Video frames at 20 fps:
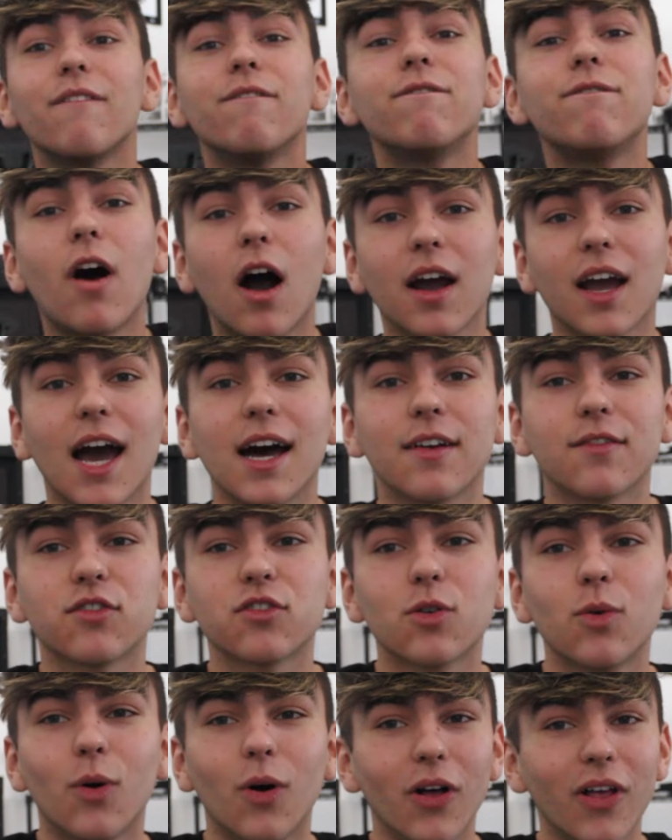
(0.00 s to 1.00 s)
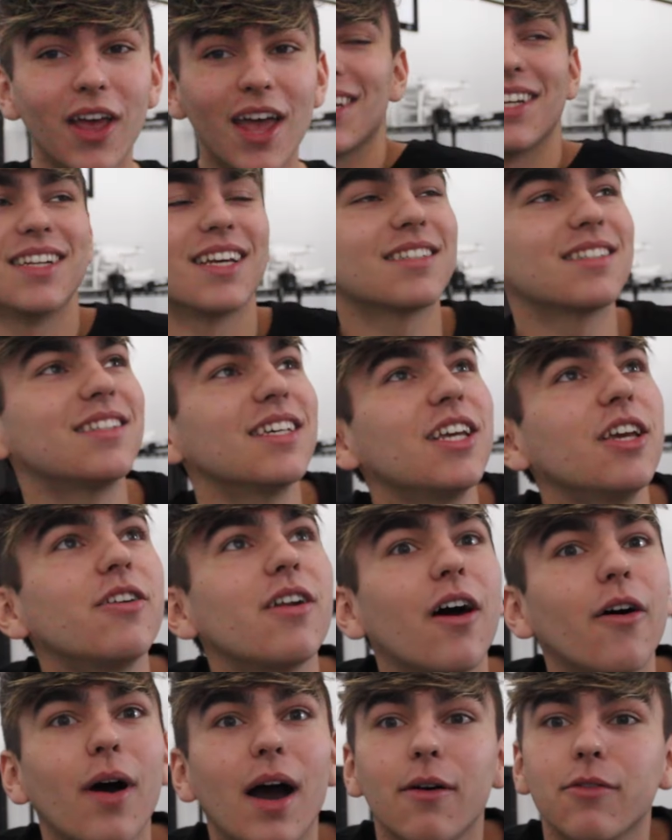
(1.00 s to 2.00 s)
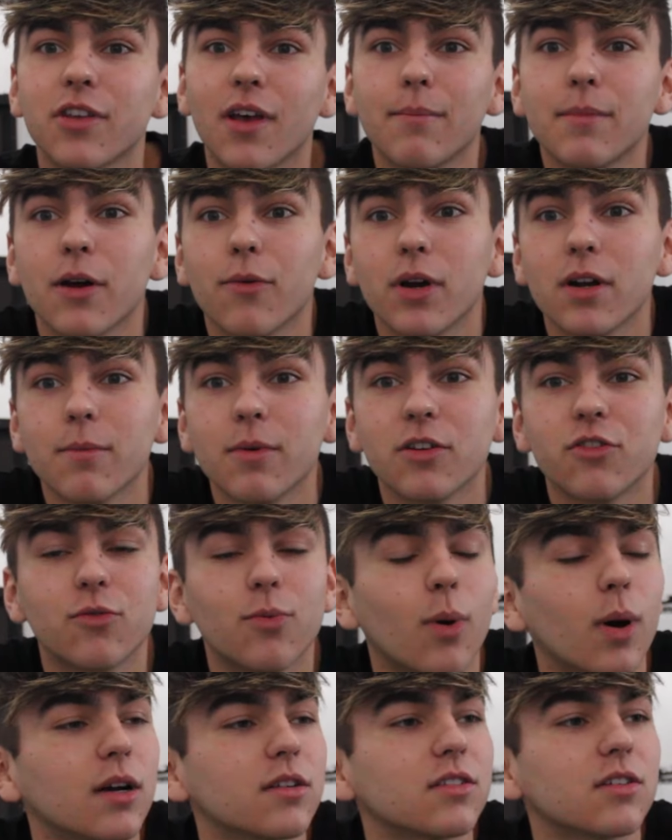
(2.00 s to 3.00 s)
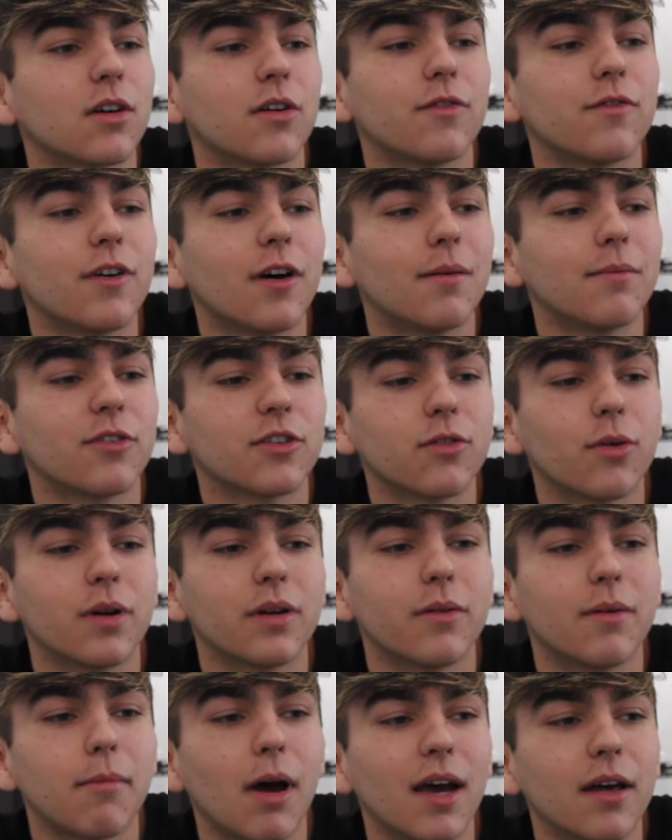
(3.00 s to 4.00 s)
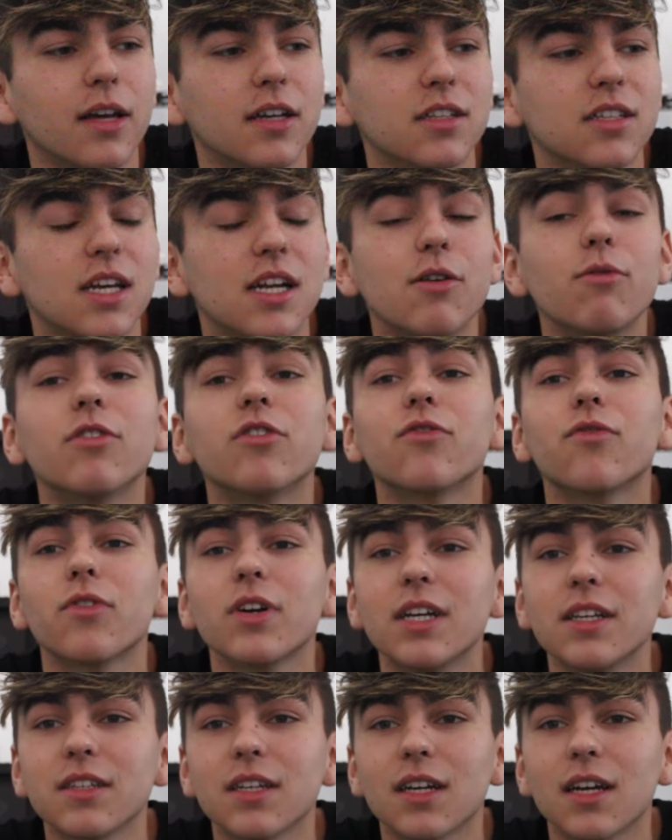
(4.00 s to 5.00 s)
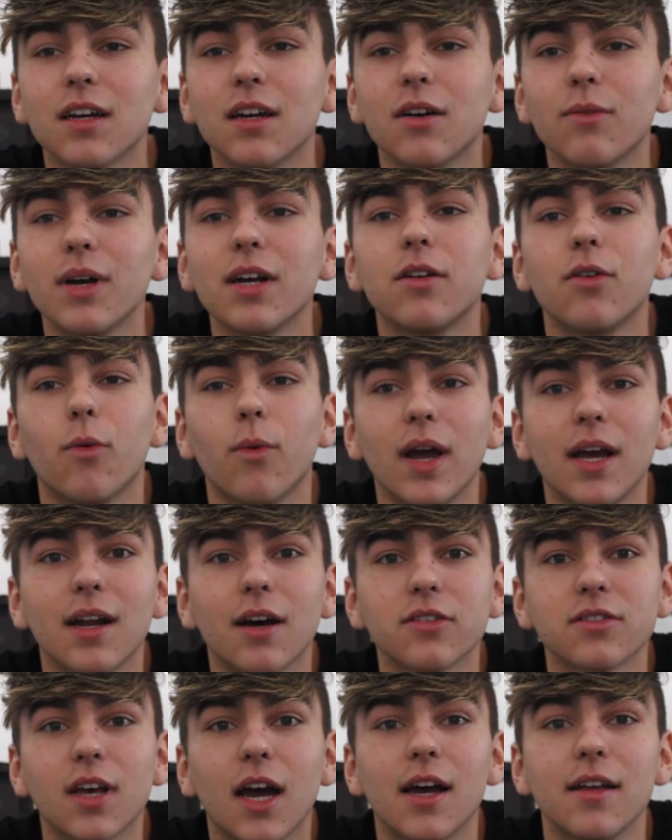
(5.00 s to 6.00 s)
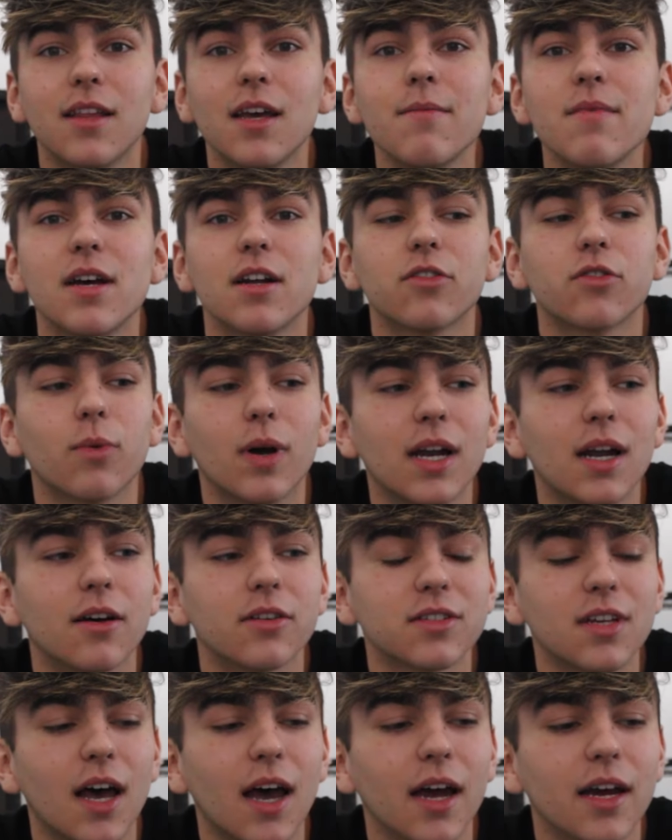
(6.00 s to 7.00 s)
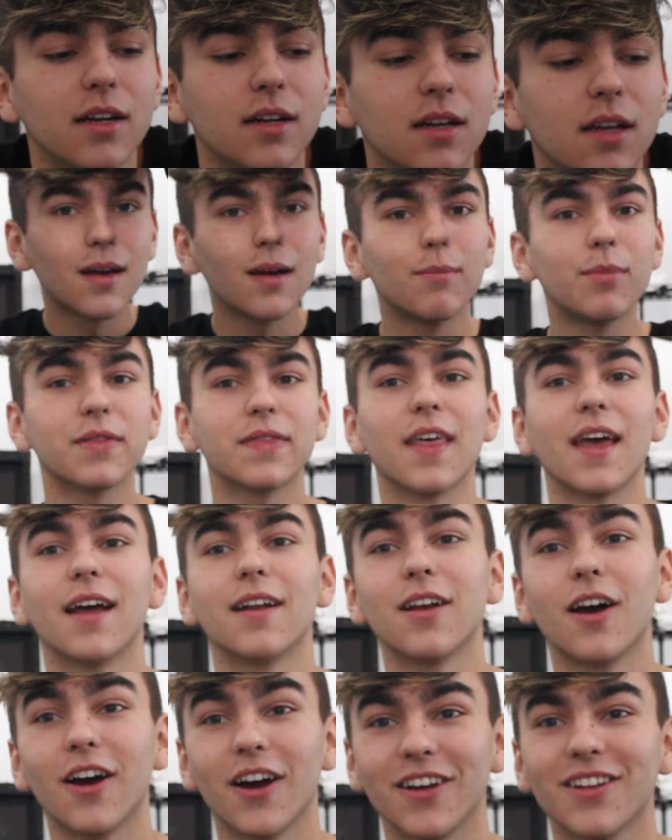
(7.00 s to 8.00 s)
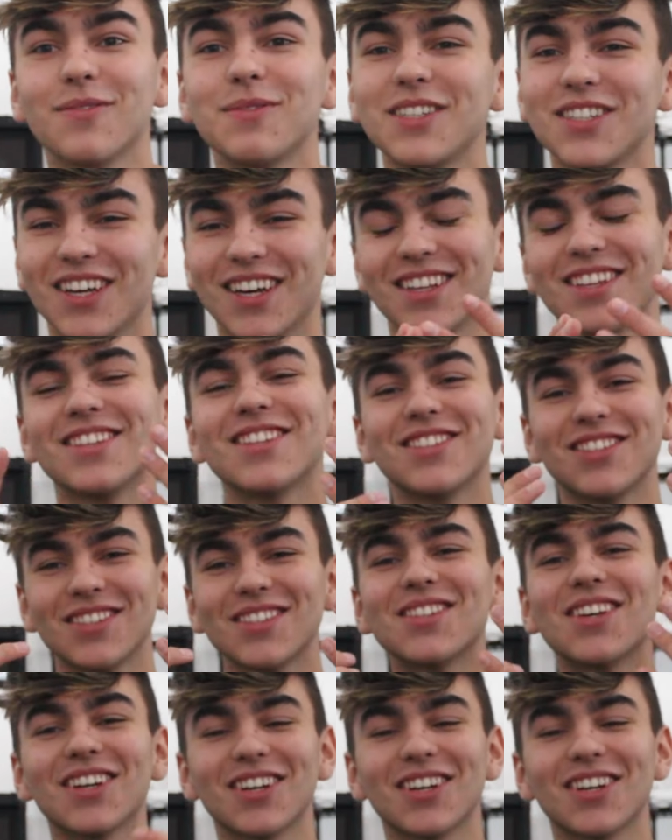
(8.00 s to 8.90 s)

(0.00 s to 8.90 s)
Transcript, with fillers: the fuck out of school. And next thing you know, I was on my way to Bridgeport to go film for 21 Pilots, and it was freezing. We had to wait outside. They made us wait outside. But then, all right, let me tell you, this is